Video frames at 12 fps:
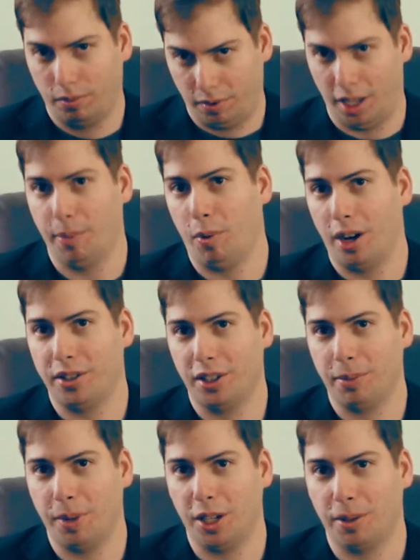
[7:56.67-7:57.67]
keep watching
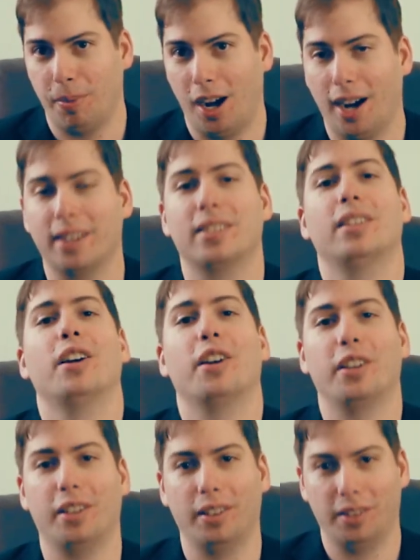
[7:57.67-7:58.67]
Speechbox,
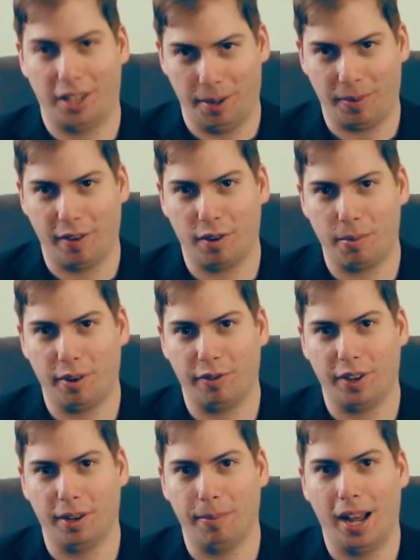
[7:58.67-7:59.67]
keep giving me
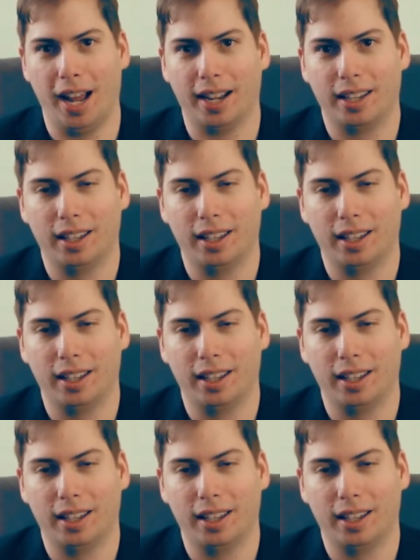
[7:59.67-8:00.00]
feedback,